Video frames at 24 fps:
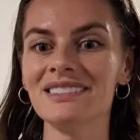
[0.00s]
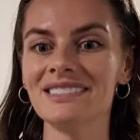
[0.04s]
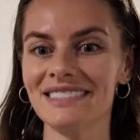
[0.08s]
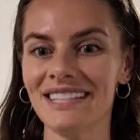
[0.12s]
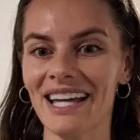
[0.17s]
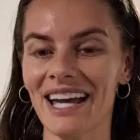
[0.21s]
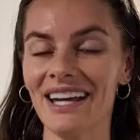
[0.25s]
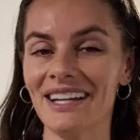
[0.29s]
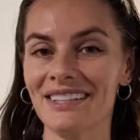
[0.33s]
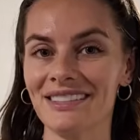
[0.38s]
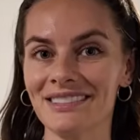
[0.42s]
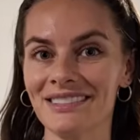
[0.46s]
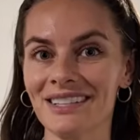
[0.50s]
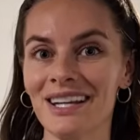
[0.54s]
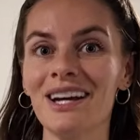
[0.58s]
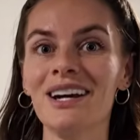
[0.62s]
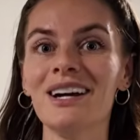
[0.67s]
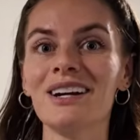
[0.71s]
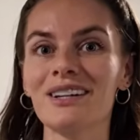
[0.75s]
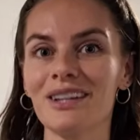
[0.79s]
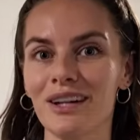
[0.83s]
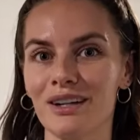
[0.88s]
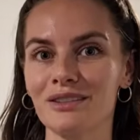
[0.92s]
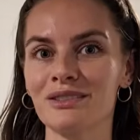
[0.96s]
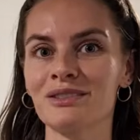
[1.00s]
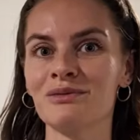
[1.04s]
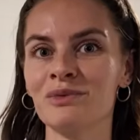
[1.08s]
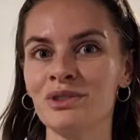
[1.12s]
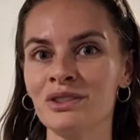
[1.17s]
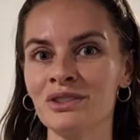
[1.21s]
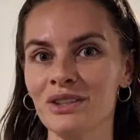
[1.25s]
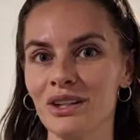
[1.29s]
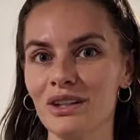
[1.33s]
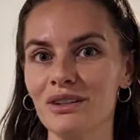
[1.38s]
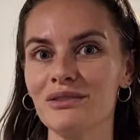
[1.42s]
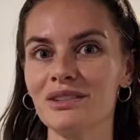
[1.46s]
Yes, customer
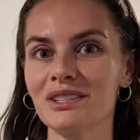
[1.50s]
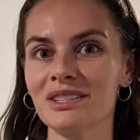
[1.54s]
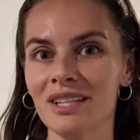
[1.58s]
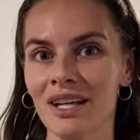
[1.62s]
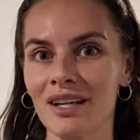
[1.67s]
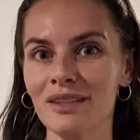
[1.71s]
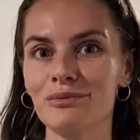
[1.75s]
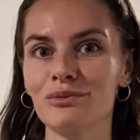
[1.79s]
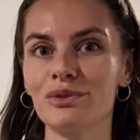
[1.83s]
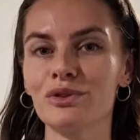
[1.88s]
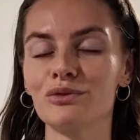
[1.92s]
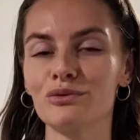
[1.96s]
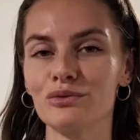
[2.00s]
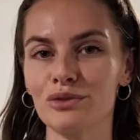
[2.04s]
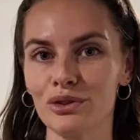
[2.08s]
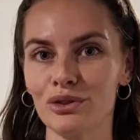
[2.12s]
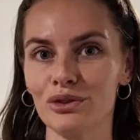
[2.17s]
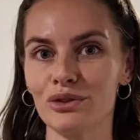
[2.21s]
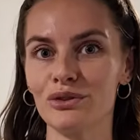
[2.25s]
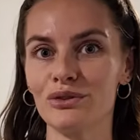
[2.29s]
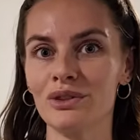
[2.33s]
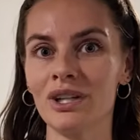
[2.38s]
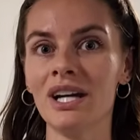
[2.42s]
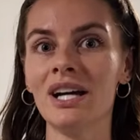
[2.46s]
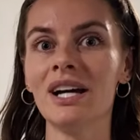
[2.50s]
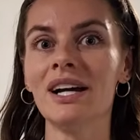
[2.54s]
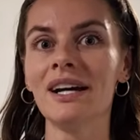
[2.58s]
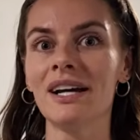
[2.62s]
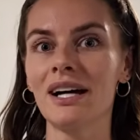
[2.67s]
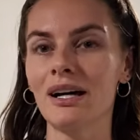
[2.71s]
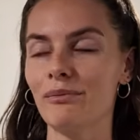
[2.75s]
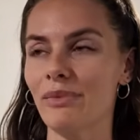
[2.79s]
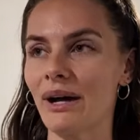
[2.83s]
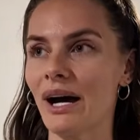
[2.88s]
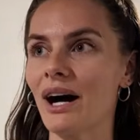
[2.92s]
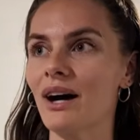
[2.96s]
service has been rude
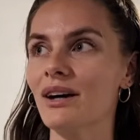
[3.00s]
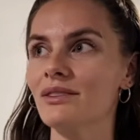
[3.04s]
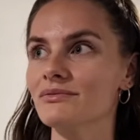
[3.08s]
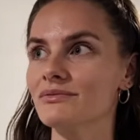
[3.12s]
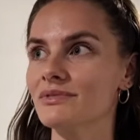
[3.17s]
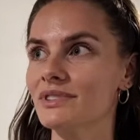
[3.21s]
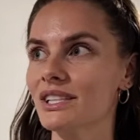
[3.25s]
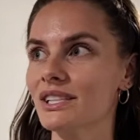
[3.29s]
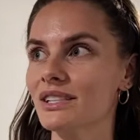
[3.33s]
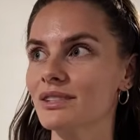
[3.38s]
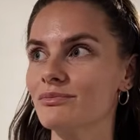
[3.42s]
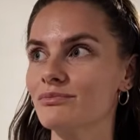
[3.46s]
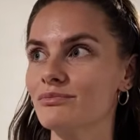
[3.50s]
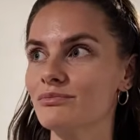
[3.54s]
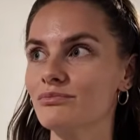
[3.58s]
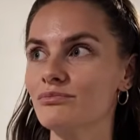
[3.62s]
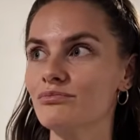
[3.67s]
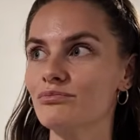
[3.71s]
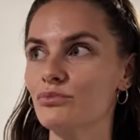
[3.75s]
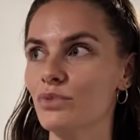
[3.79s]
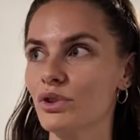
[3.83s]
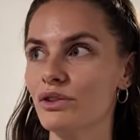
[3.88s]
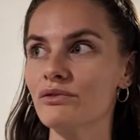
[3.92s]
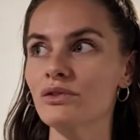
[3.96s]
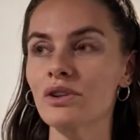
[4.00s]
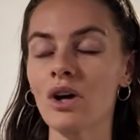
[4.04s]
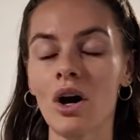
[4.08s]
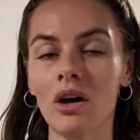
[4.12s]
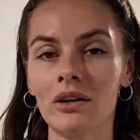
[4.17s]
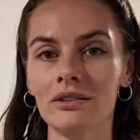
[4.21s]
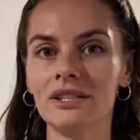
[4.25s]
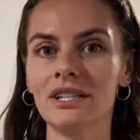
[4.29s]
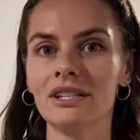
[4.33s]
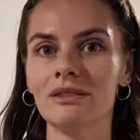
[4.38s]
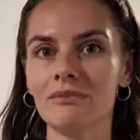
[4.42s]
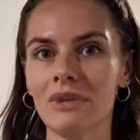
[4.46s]
about we've
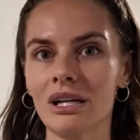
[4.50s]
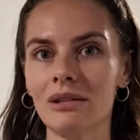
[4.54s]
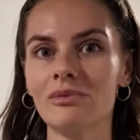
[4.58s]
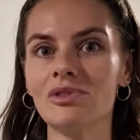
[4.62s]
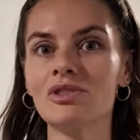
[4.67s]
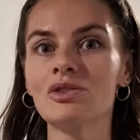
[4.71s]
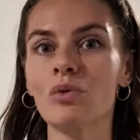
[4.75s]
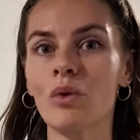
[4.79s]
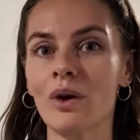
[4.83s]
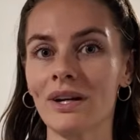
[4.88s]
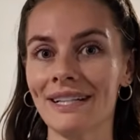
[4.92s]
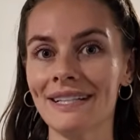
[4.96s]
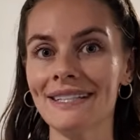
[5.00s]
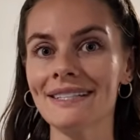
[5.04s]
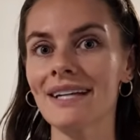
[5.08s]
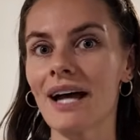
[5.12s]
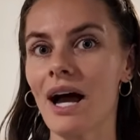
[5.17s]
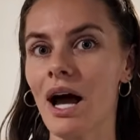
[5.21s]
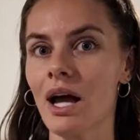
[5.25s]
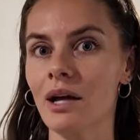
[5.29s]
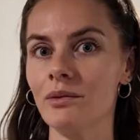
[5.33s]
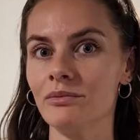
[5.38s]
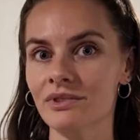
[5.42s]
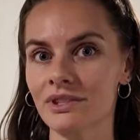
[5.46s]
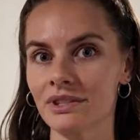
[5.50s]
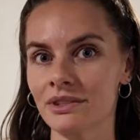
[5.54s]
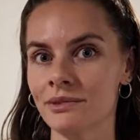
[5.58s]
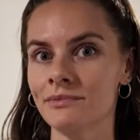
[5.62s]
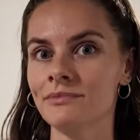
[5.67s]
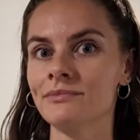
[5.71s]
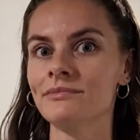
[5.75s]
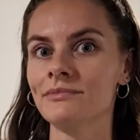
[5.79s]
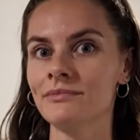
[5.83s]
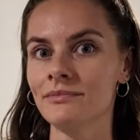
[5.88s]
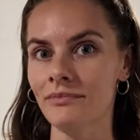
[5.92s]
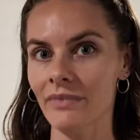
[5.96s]
called in maybe 20 times,
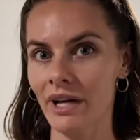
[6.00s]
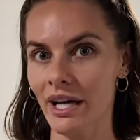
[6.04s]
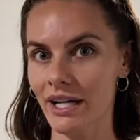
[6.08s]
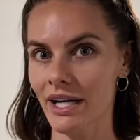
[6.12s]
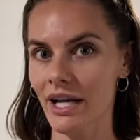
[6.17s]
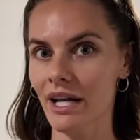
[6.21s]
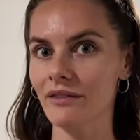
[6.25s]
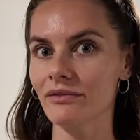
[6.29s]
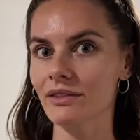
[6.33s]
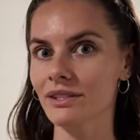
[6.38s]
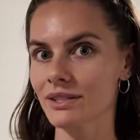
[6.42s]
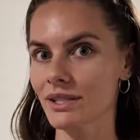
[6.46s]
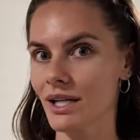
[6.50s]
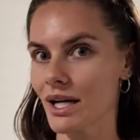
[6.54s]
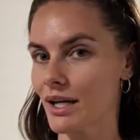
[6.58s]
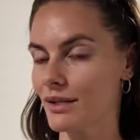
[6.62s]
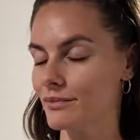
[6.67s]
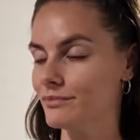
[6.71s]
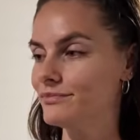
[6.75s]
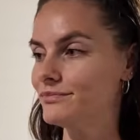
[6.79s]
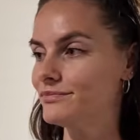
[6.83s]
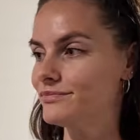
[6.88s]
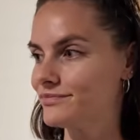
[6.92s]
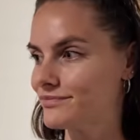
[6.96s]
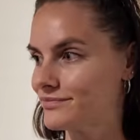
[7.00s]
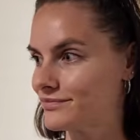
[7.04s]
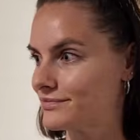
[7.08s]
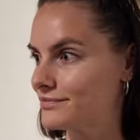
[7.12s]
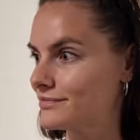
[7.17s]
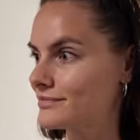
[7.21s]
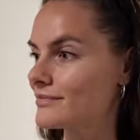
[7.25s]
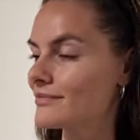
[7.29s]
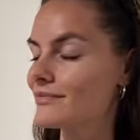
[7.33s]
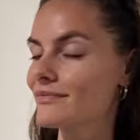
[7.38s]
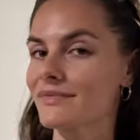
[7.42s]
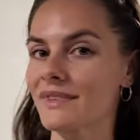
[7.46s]
and every time,
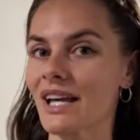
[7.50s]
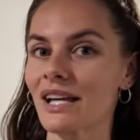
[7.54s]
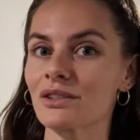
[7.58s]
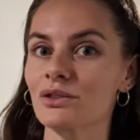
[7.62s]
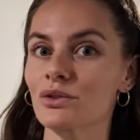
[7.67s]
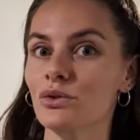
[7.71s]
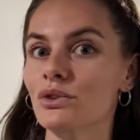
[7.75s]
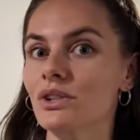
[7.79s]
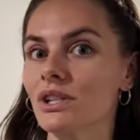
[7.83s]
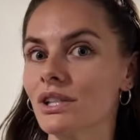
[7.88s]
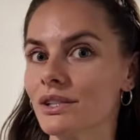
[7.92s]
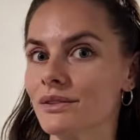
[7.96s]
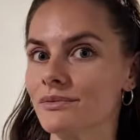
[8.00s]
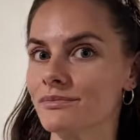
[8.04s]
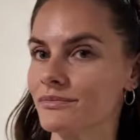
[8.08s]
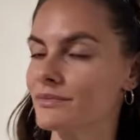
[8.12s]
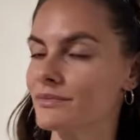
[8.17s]
not so good.